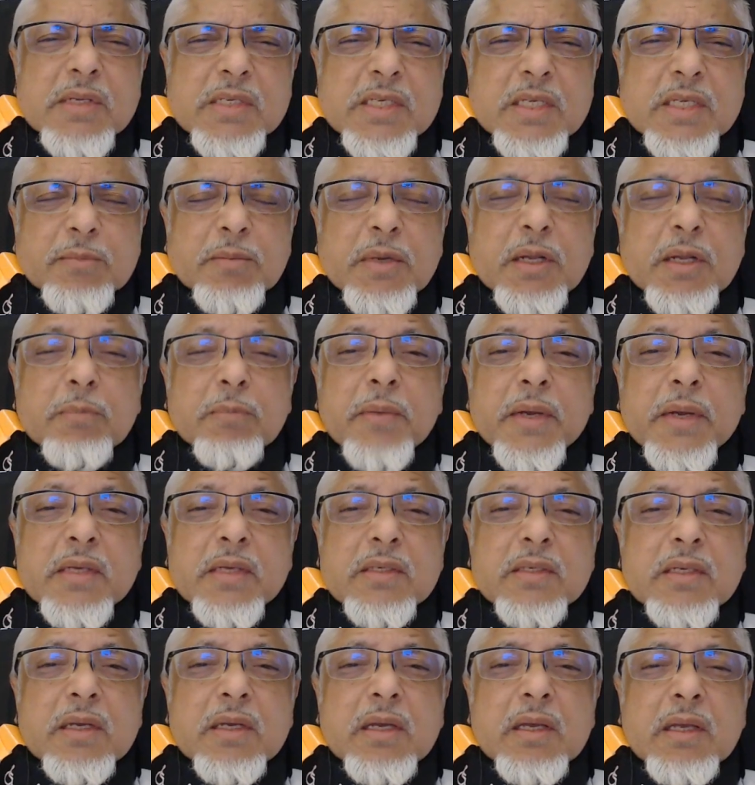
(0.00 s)
principle, the
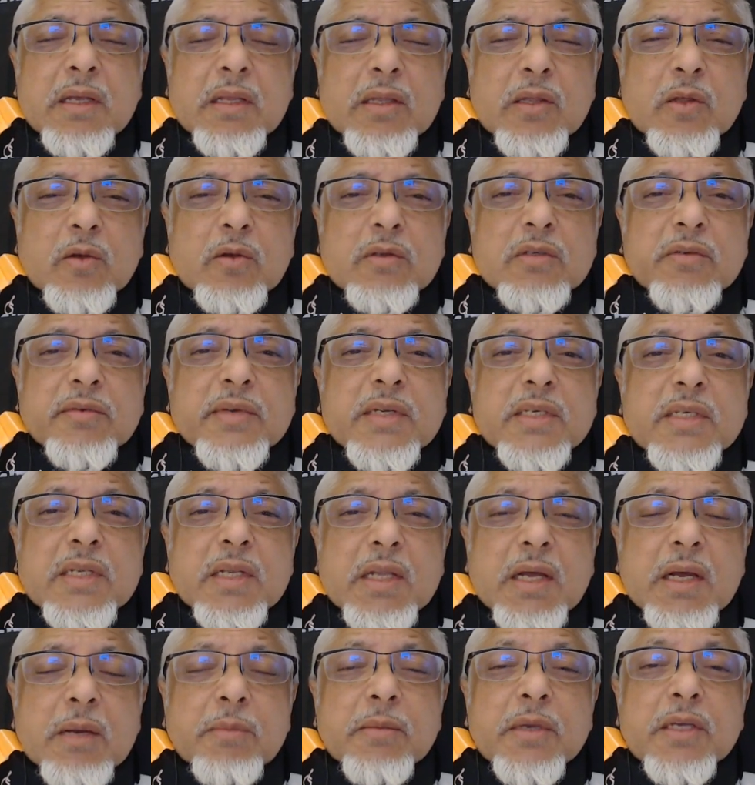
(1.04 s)
basic ethos of
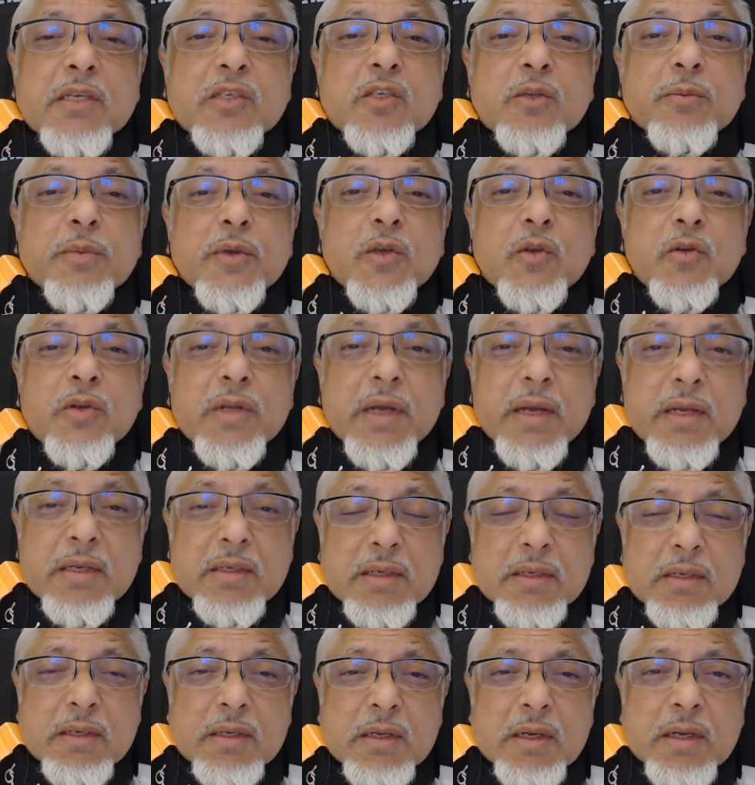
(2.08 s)
Islam is to be
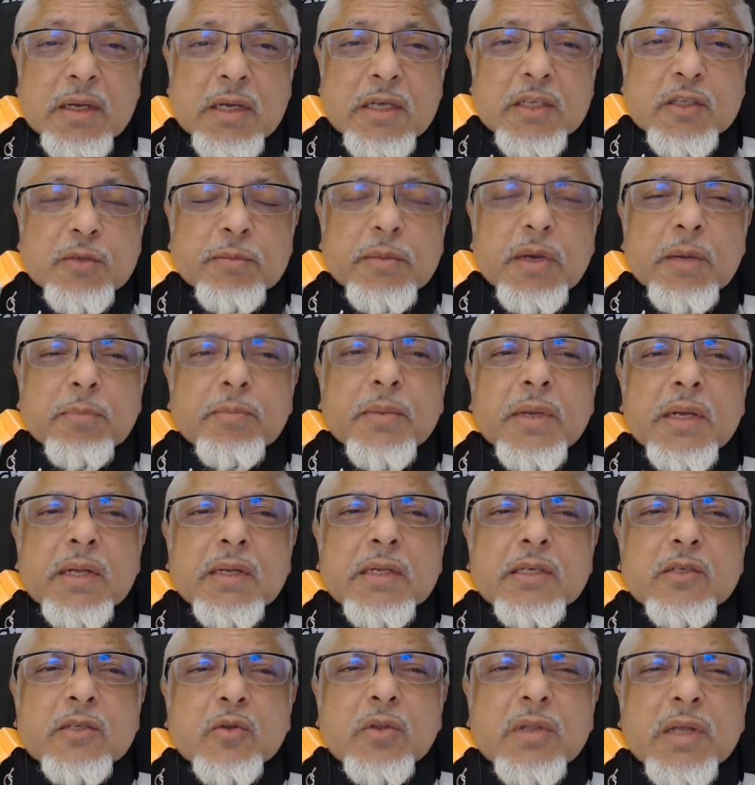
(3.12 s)
united. So my
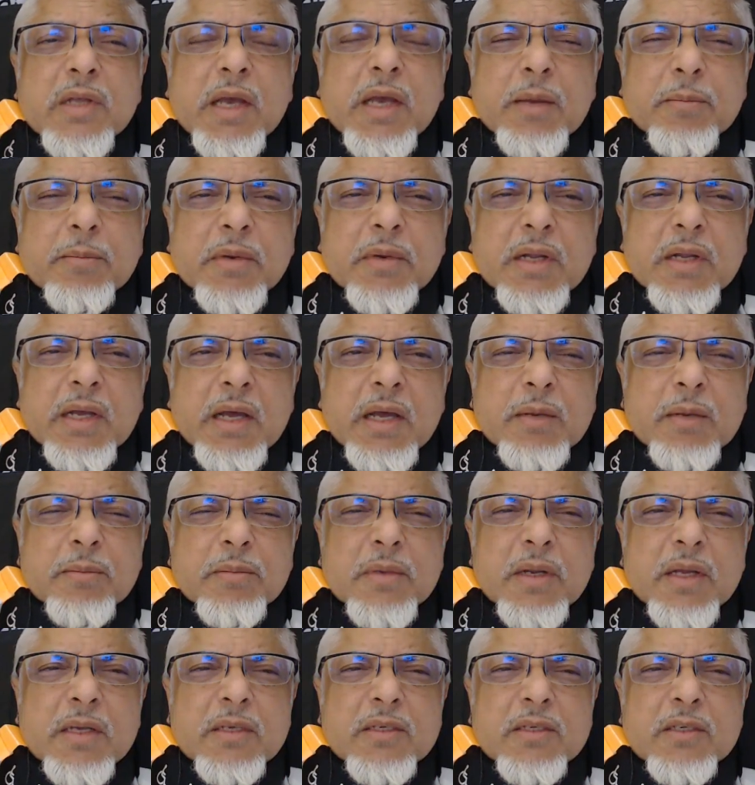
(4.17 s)
appeal is to the Arab
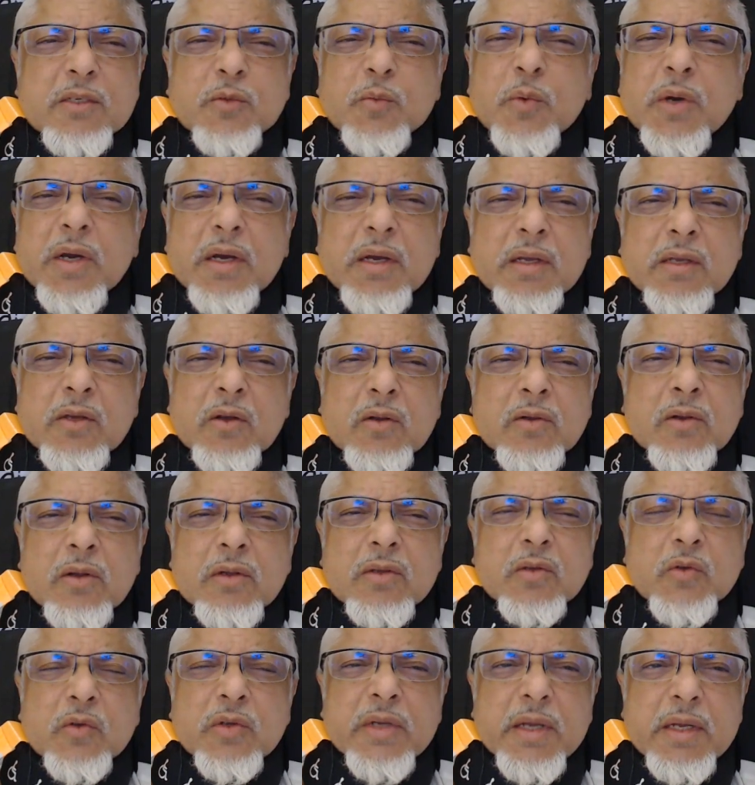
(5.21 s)
nations, why are you all
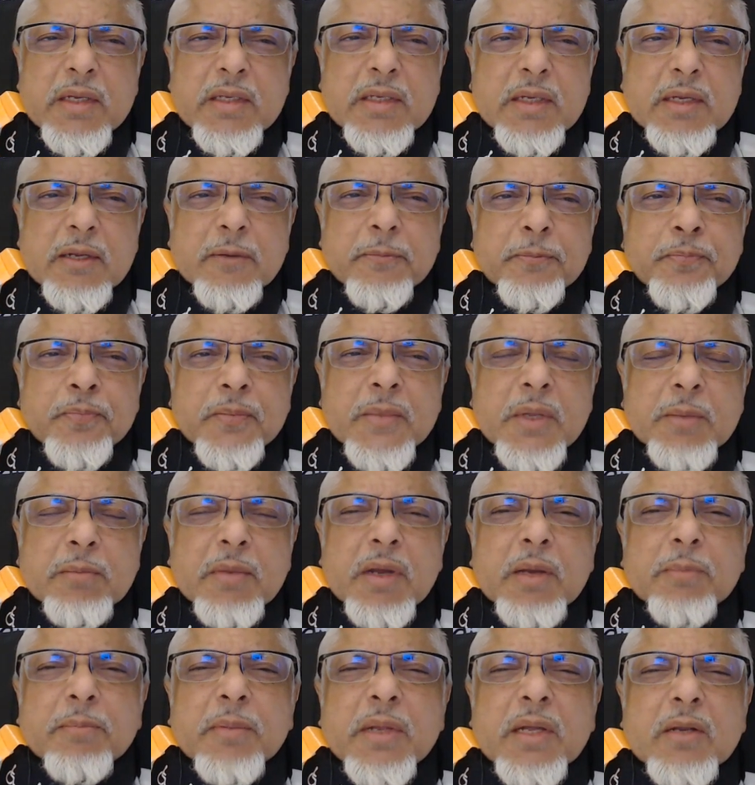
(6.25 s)
not united?
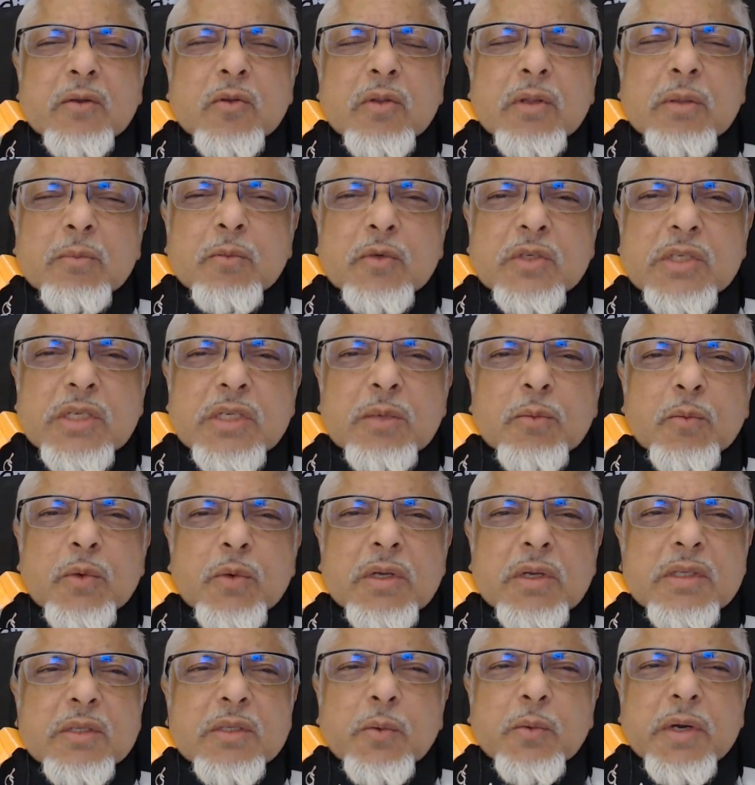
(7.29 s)
My appeal to the Muslim
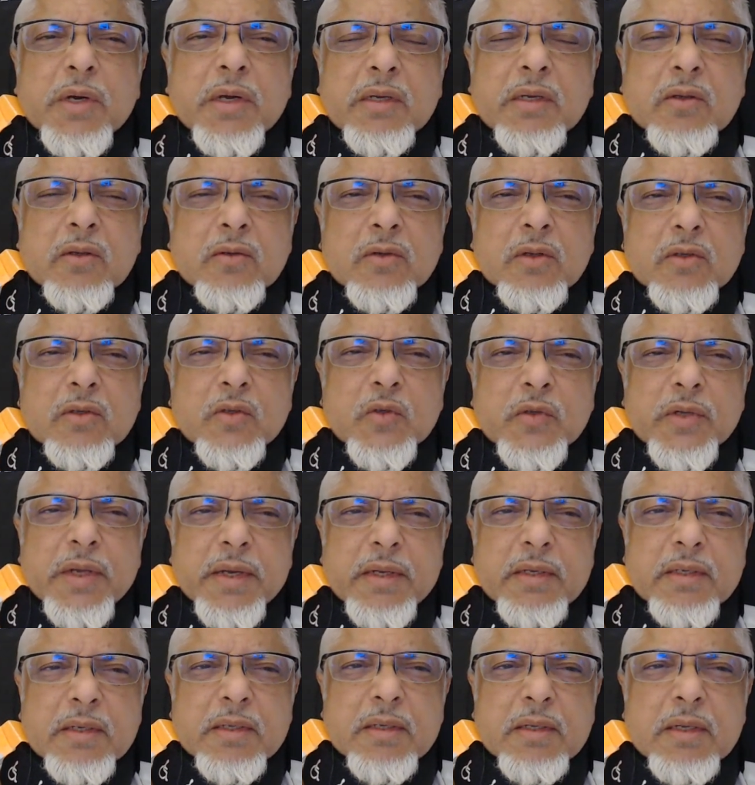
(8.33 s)
world is, why are you all not
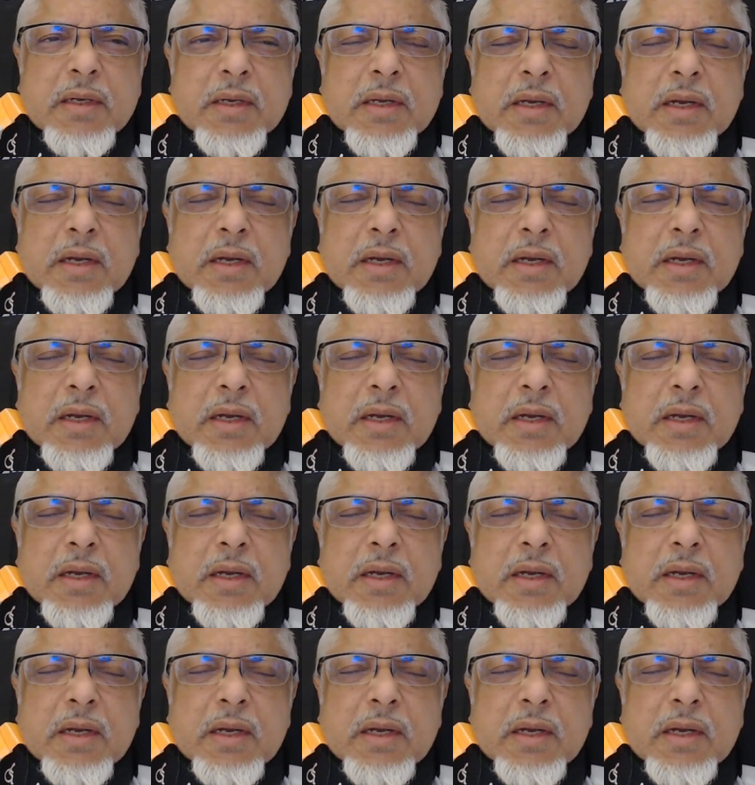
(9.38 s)
united?